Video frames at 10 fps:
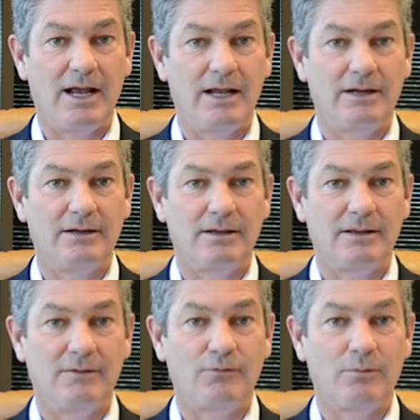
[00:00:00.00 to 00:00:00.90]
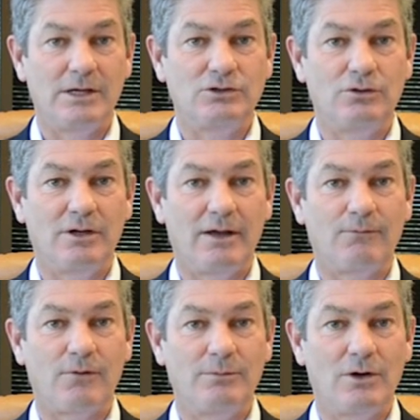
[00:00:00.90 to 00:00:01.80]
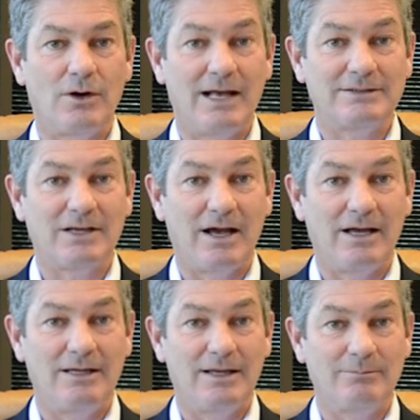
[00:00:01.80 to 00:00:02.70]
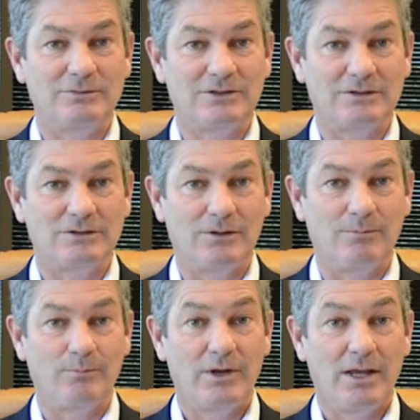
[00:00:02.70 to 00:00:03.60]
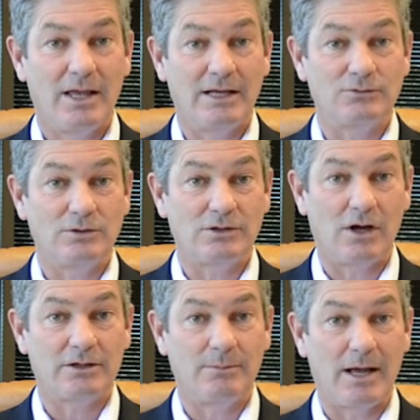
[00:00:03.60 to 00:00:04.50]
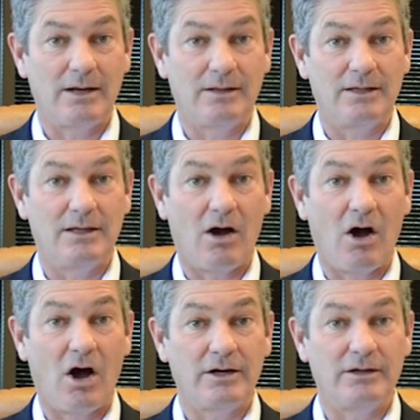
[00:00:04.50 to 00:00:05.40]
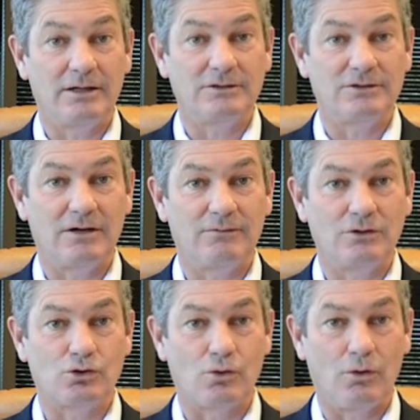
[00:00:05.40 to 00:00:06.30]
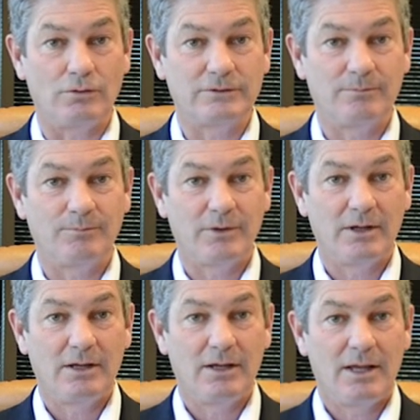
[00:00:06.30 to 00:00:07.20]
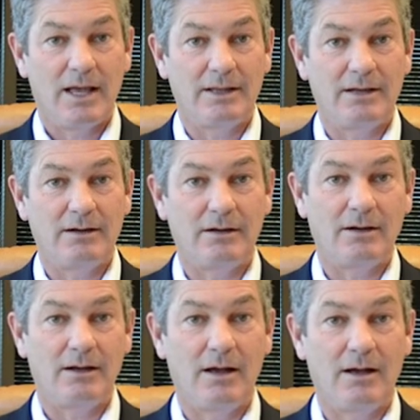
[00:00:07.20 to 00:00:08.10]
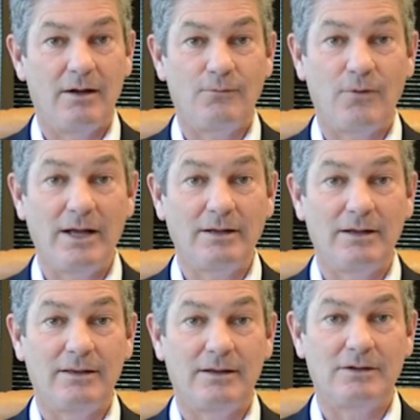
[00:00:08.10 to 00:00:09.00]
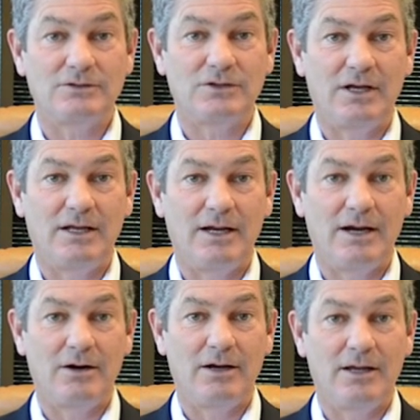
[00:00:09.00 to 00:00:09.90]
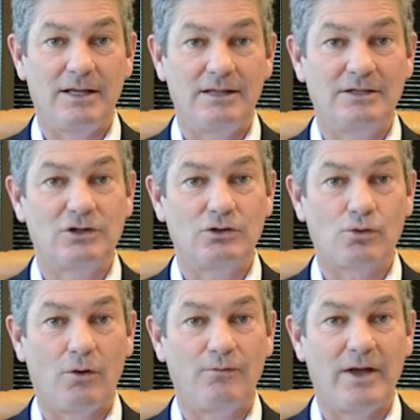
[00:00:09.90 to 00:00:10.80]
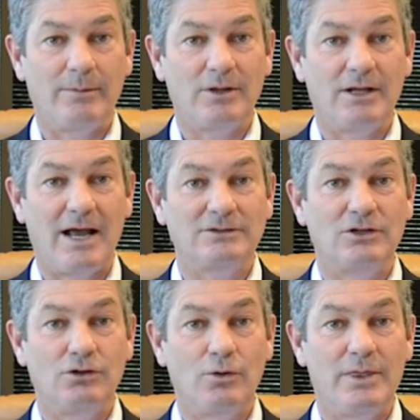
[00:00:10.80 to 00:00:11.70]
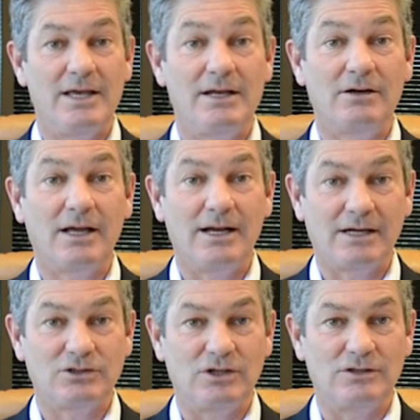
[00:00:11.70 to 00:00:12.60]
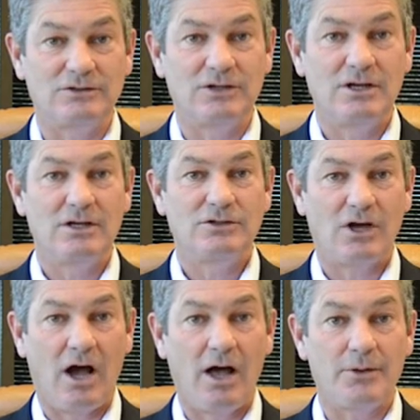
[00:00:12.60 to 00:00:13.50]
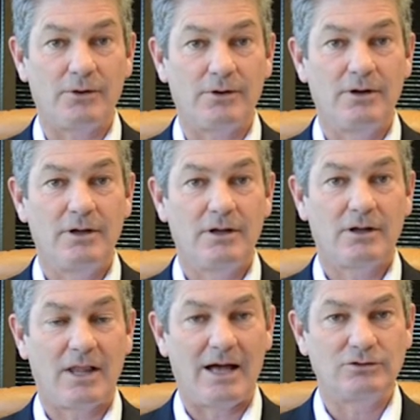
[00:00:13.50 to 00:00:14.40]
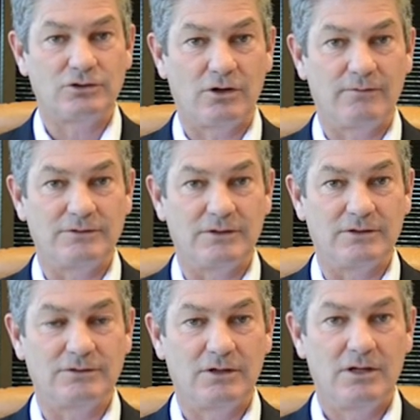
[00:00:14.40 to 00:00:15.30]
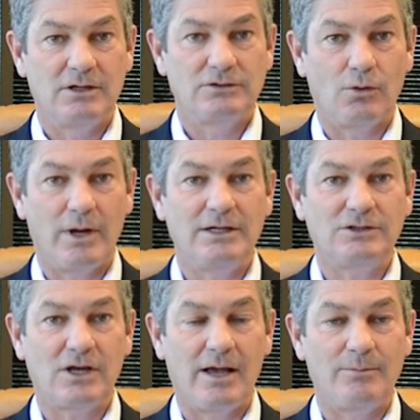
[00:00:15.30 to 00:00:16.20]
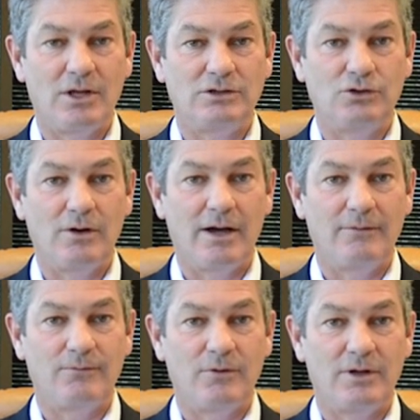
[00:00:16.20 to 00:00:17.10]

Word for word: and the information you get from your SIEM system, as we talked about in the auditing set of controls. And then finally, there's an area in this control family that has to do with interconnections to other cloud services. So anytime that you have